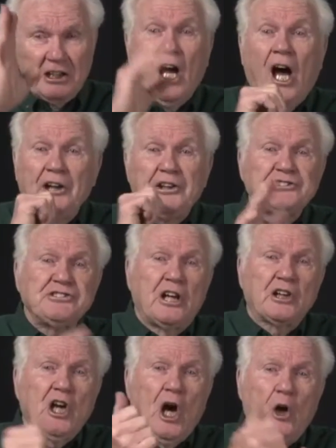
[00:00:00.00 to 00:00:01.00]
God does
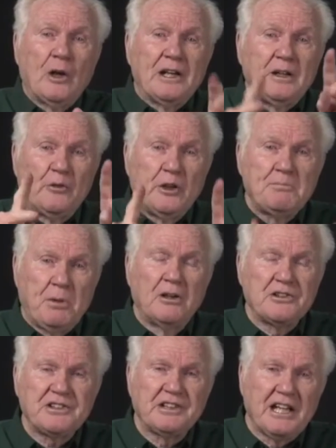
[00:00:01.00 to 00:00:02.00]
not call every
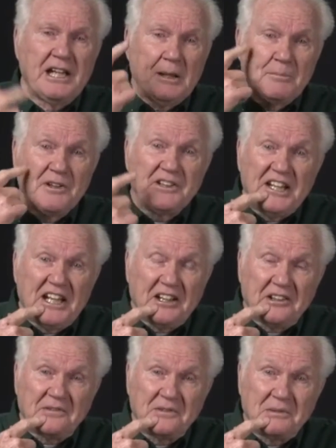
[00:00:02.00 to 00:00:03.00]
person to help the
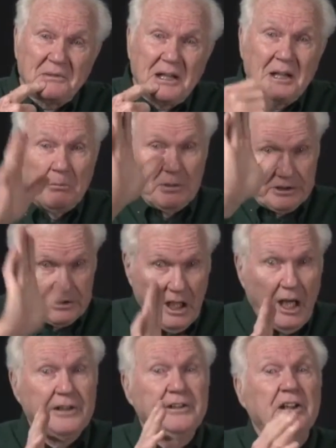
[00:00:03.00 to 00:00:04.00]
deaf, but
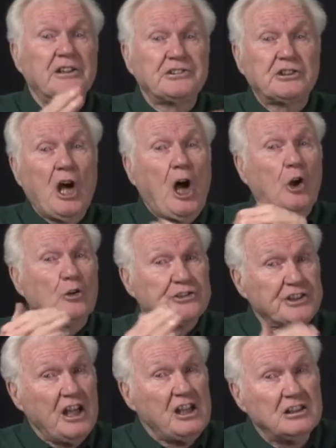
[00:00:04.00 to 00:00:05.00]
God does call
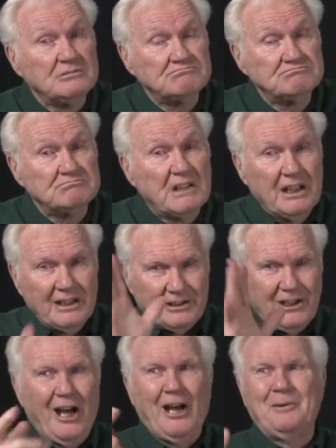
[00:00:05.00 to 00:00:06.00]
some.
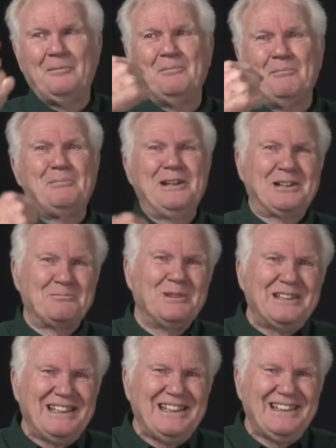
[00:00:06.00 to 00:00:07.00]
God picked
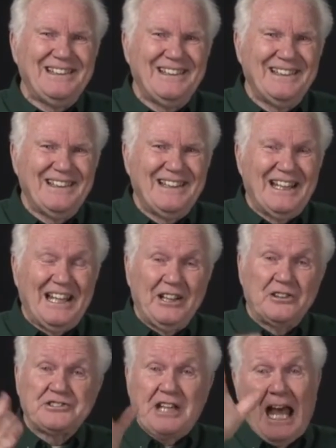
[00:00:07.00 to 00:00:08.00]
me, and
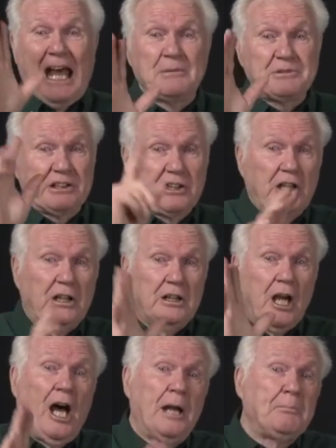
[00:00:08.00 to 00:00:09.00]
there's times that
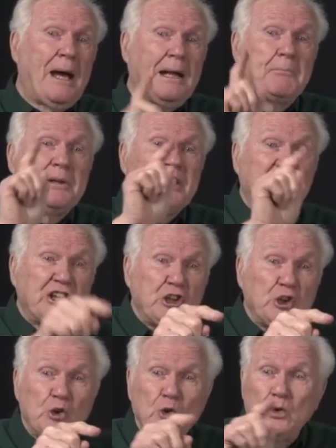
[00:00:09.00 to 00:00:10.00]
God might pick
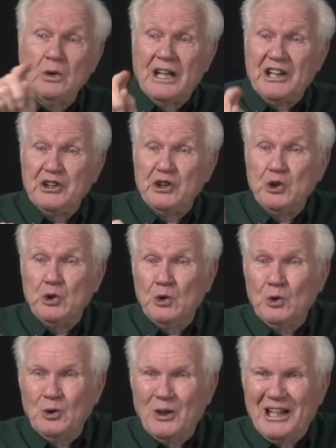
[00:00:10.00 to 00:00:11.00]
you and
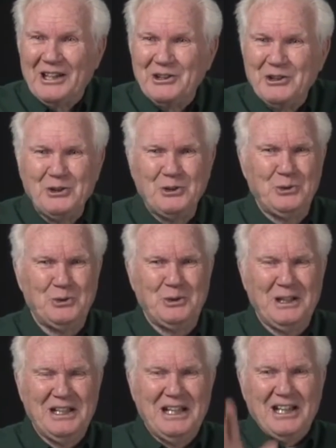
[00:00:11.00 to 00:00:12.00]
you and you.
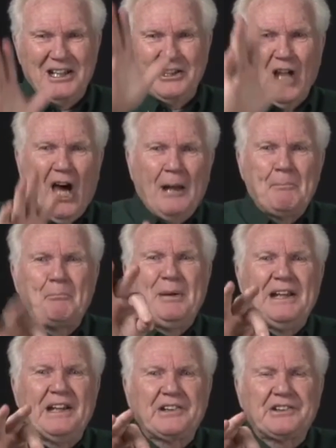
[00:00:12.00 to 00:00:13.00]
God
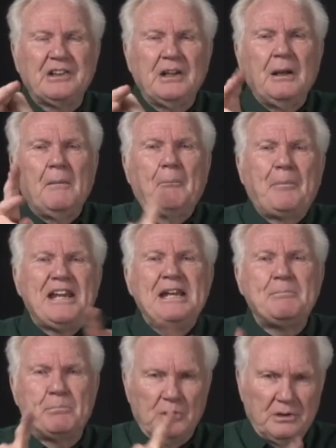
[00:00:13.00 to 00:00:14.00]
picks
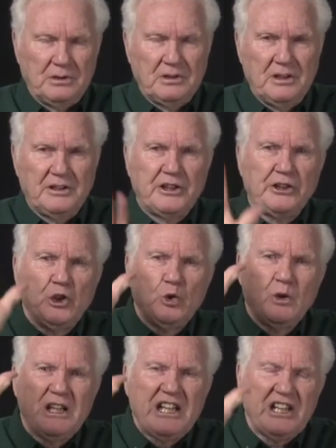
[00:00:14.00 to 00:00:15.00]
people to
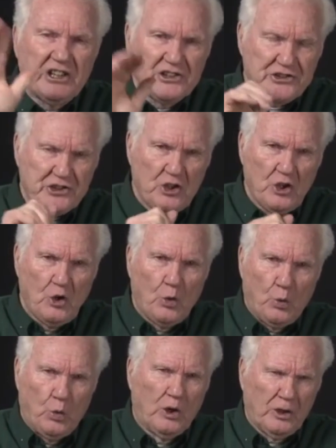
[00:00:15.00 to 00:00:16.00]
do His
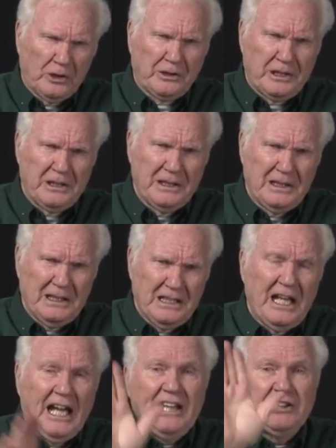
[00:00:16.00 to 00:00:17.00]
work.
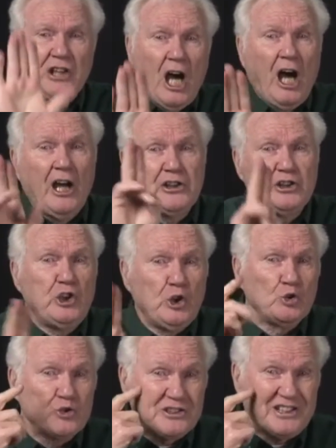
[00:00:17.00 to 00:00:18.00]
And God
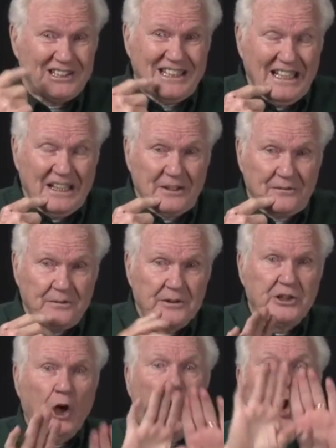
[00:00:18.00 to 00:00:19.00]
used the deaf
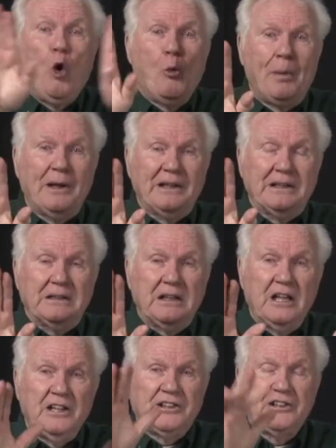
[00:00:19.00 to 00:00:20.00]
to open,
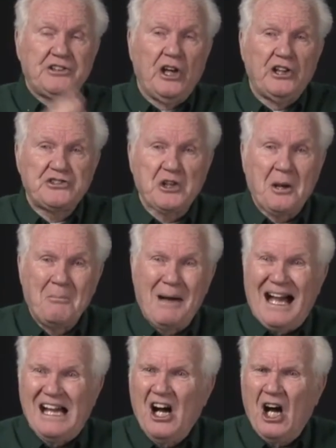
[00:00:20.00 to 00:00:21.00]
to touch
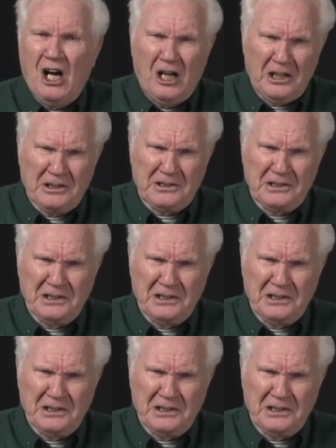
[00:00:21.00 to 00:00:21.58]
my heart.